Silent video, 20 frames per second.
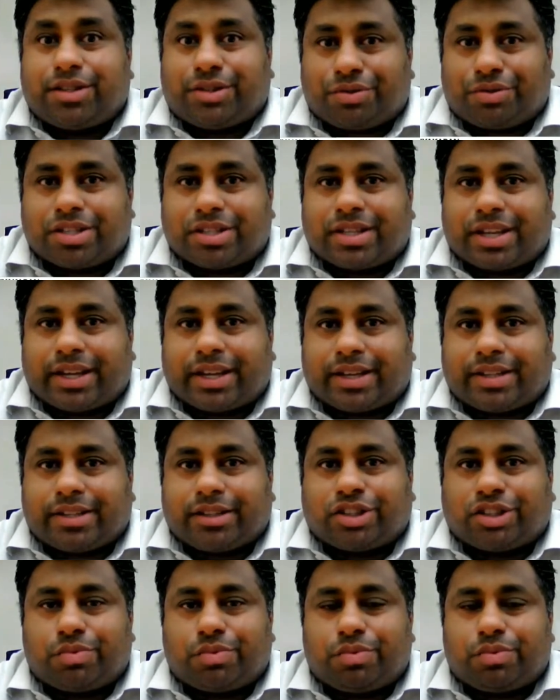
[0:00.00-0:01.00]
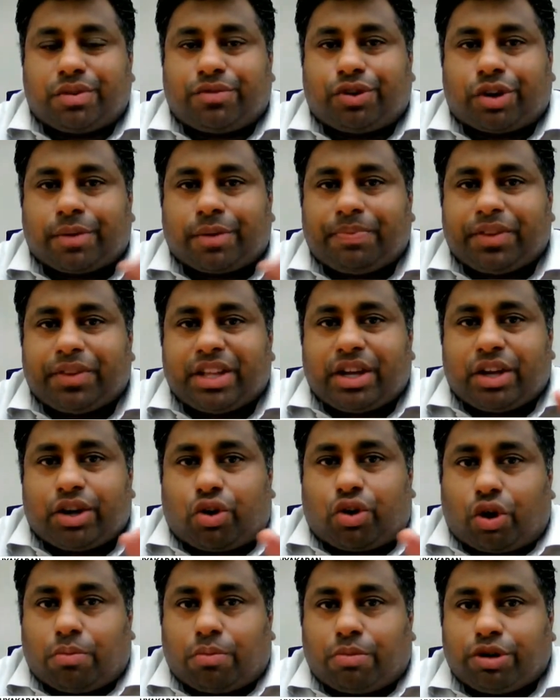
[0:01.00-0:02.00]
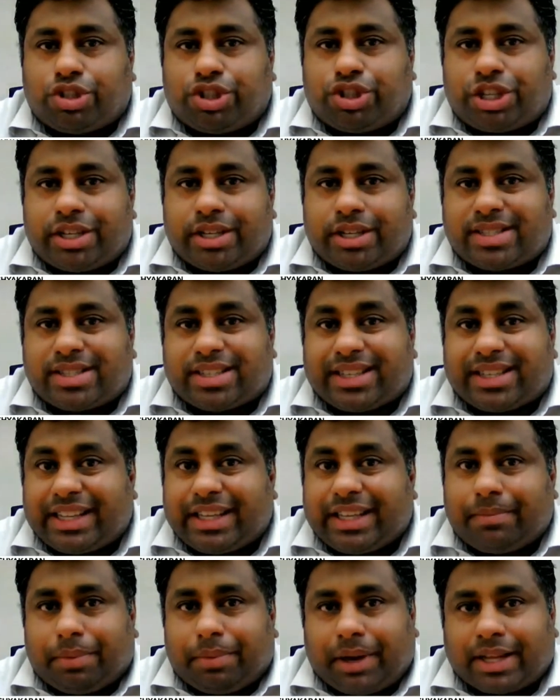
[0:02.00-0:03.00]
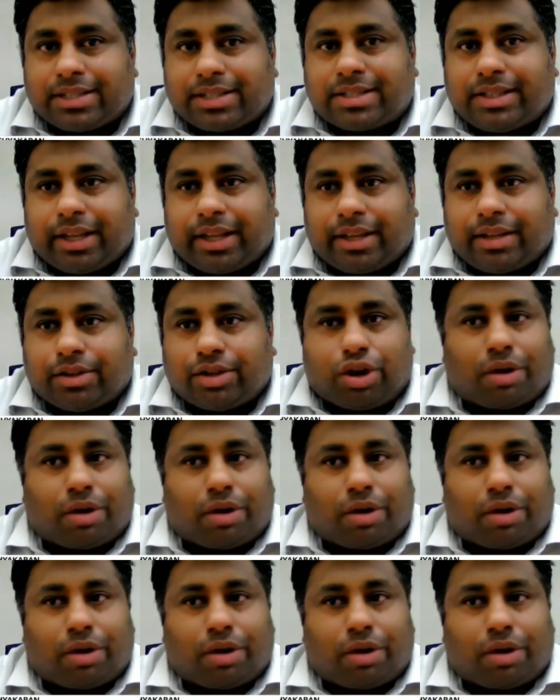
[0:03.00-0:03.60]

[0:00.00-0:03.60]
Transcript: recycle. So we've got homogeneous clean plastic,